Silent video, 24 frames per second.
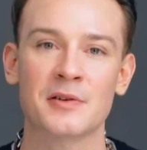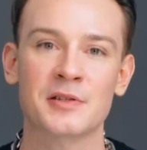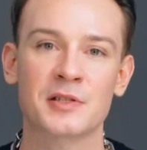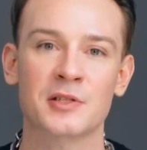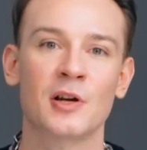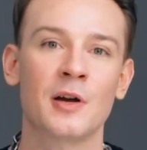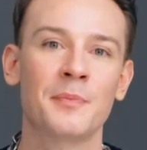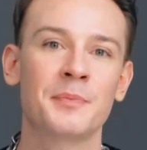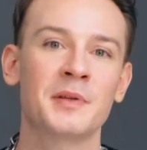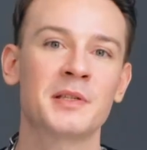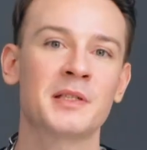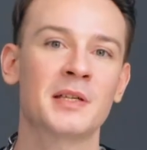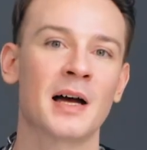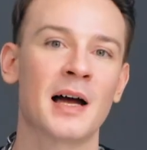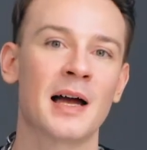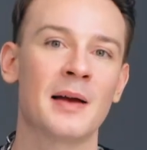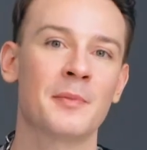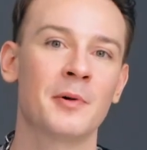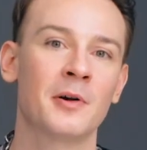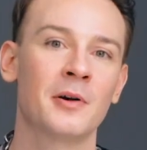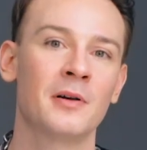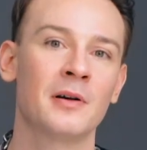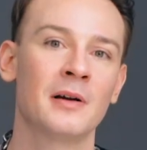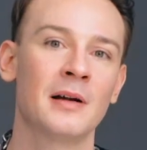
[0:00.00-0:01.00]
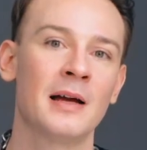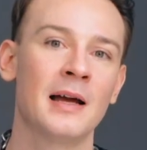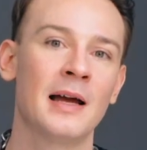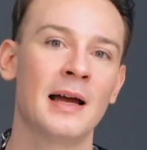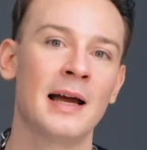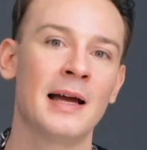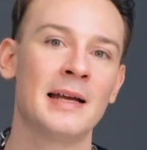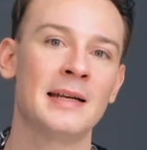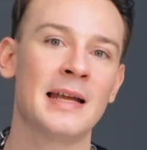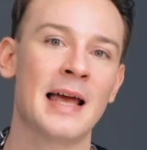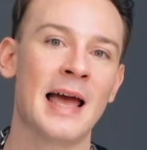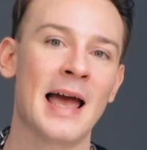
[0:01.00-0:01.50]
stop the timer
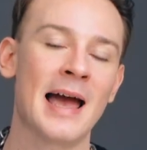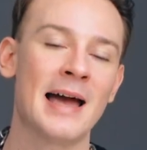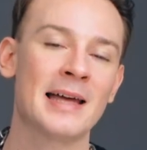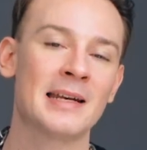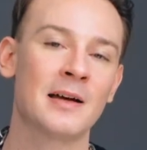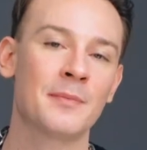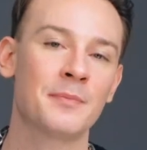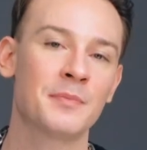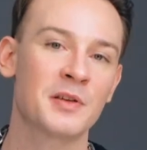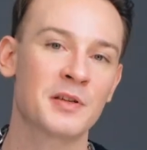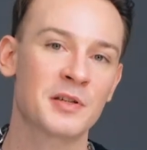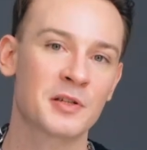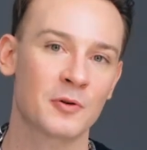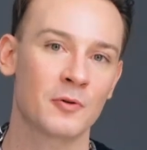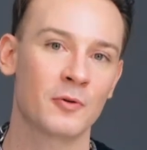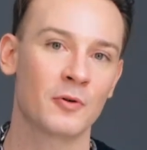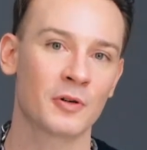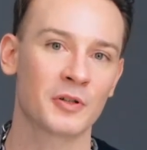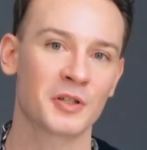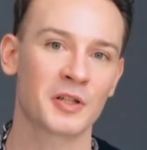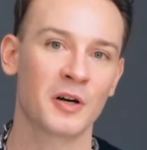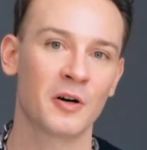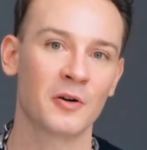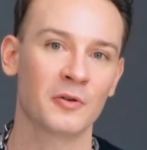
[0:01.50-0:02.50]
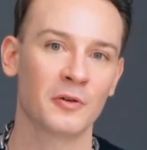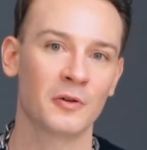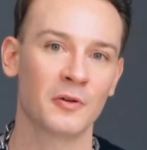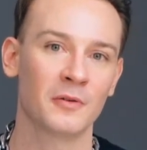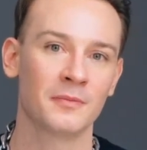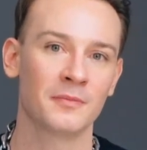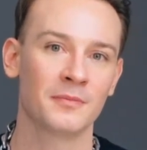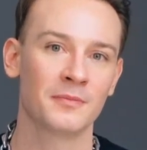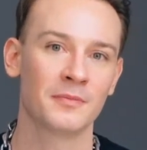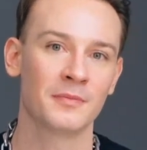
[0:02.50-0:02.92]
and add up the score total.